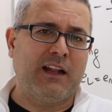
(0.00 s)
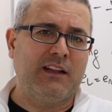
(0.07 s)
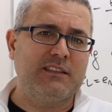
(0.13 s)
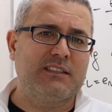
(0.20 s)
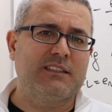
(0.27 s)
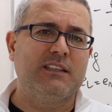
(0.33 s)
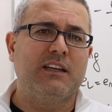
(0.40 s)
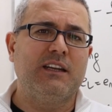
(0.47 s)

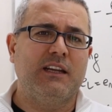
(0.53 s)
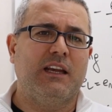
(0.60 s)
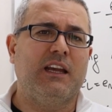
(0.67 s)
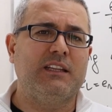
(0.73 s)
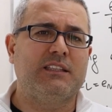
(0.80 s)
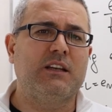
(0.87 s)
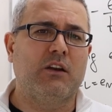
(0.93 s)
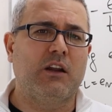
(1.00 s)
else,
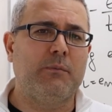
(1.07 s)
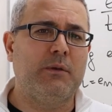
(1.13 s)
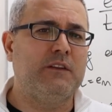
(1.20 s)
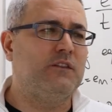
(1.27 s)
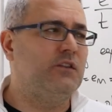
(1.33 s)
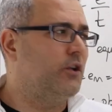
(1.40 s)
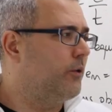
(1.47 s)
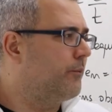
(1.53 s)
it's going to be
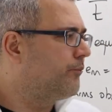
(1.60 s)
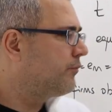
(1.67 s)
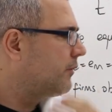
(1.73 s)
2.